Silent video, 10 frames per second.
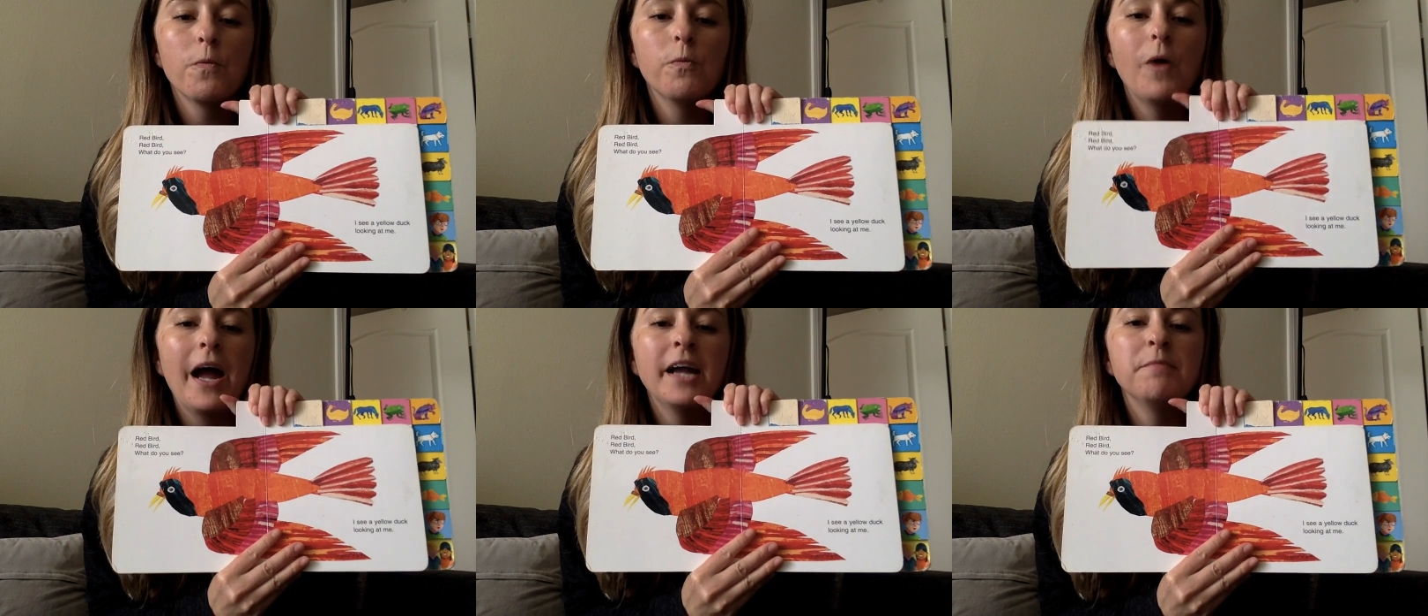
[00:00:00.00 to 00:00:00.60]

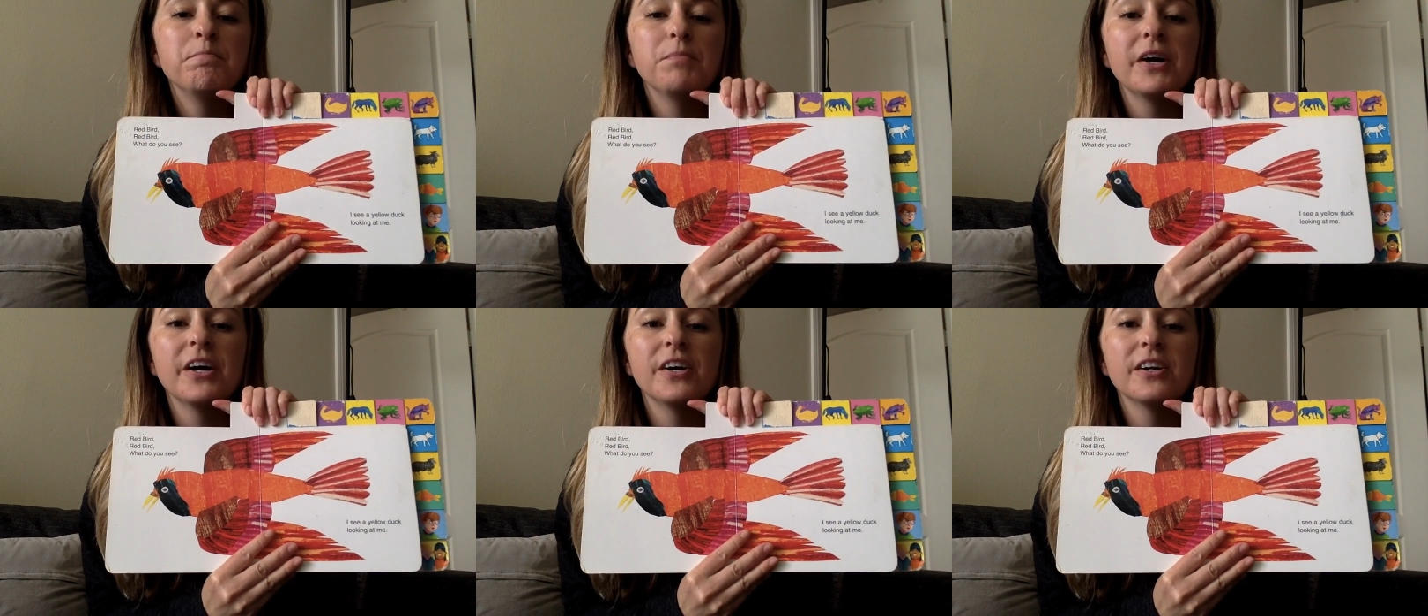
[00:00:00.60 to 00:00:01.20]
red
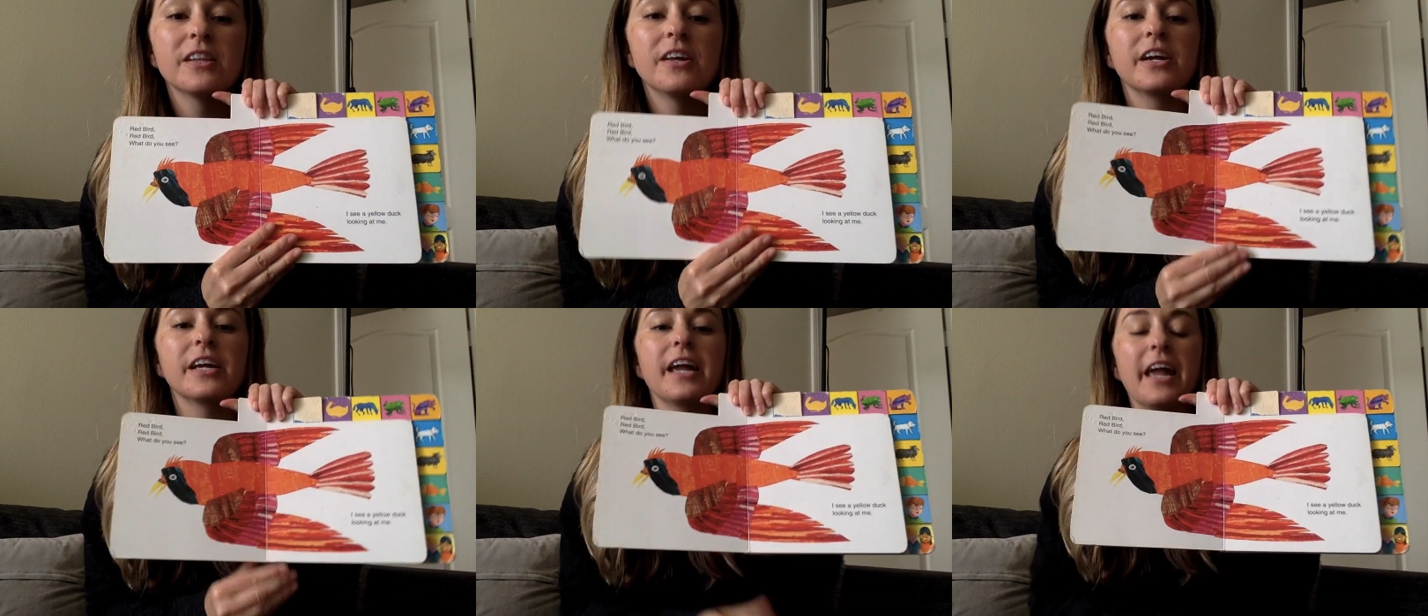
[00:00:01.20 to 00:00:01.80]
bird
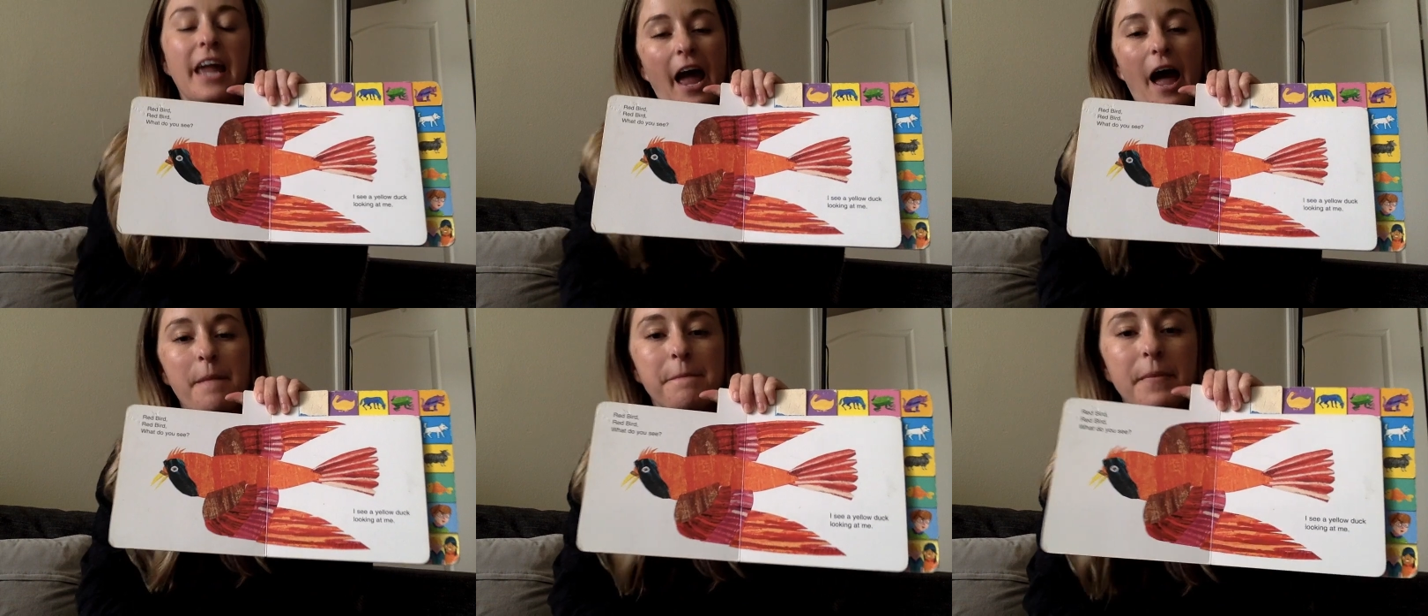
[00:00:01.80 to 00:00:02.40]
looking
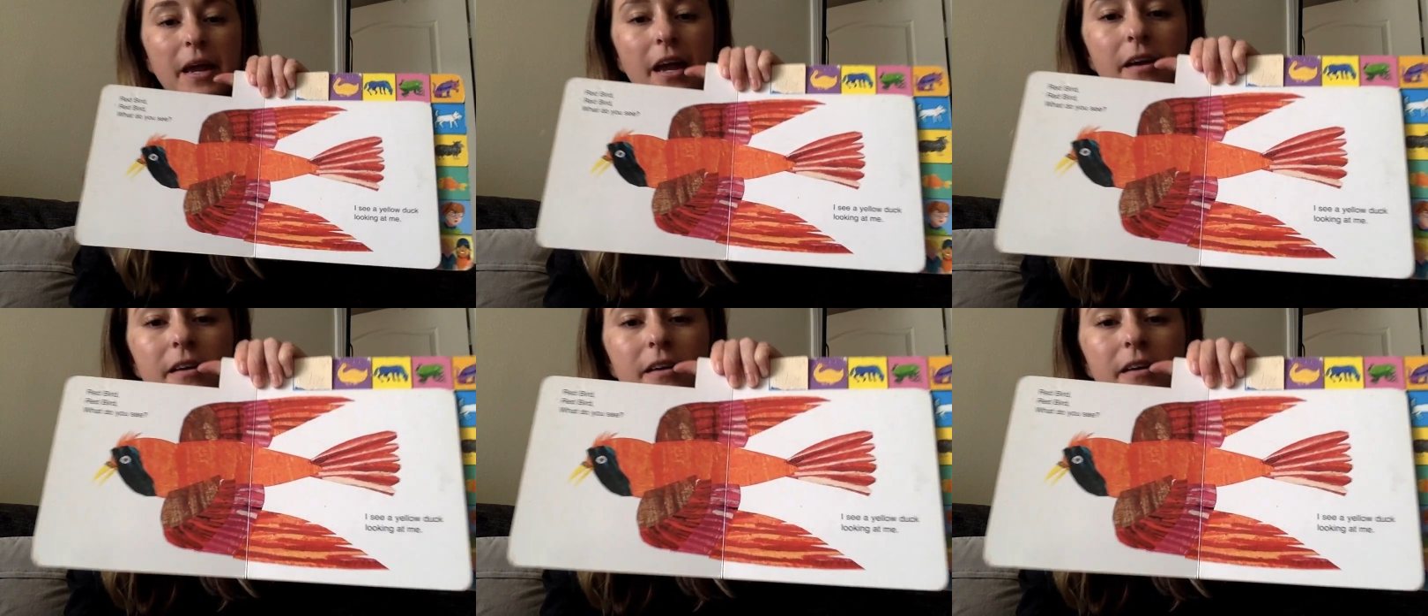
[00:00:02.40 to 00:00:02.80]
at me.